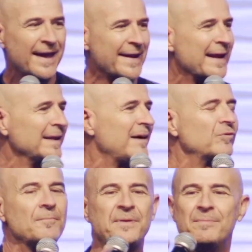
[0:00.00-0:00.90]
And I love
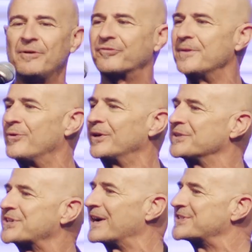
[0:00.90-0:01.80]
when people from the
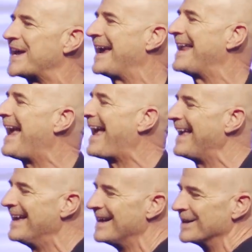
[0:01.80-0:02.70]
world start saying,
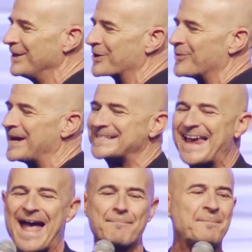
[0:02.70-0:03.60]
hey, look what's
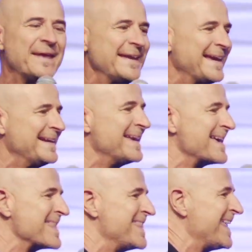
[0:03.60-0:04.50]
happening
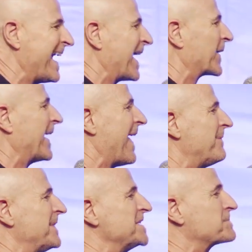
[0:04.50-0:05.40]
there
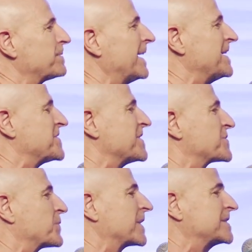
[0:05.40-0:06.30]
at these
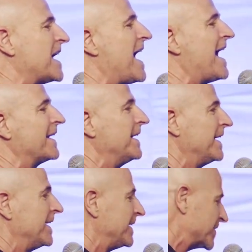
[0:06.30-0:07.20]
places where God
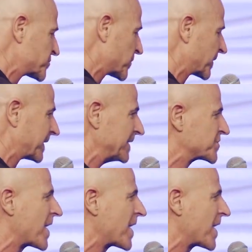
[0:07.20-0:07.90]
is working.